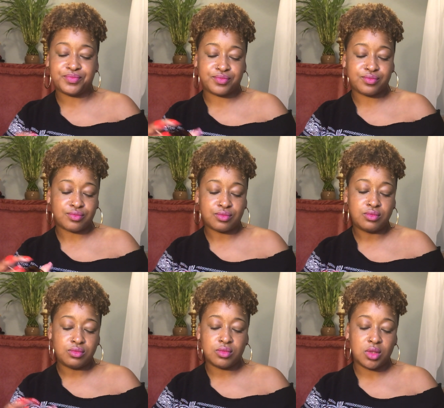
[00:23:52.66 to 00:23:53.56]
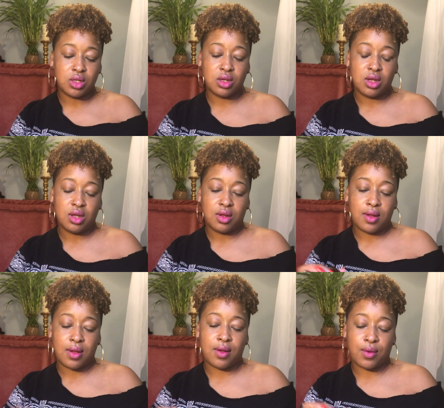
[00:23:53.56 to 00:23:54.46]

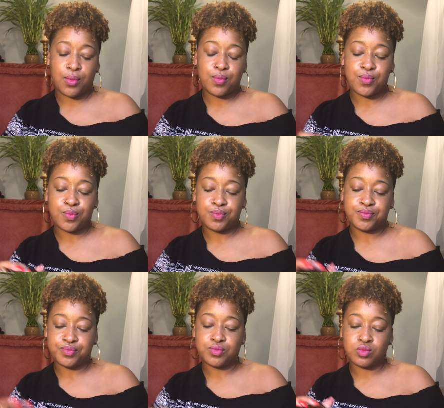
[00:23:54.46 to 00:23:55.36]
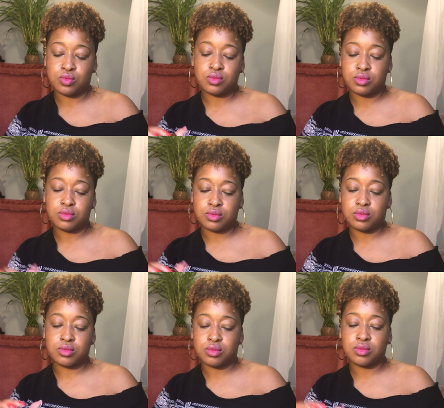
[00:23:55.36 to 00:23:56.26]

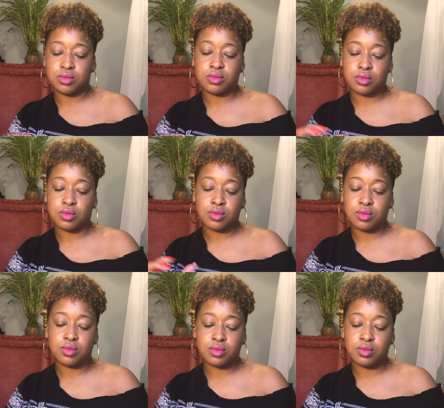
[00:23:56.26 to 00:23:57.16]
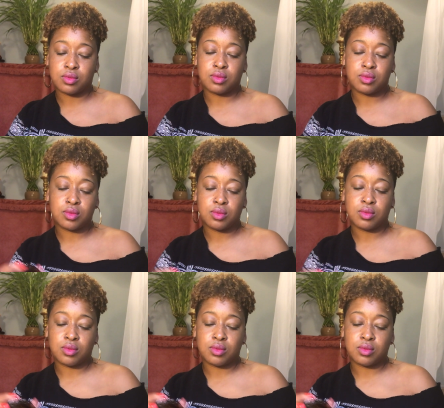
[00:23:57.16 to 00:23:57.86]
Nobody speaks.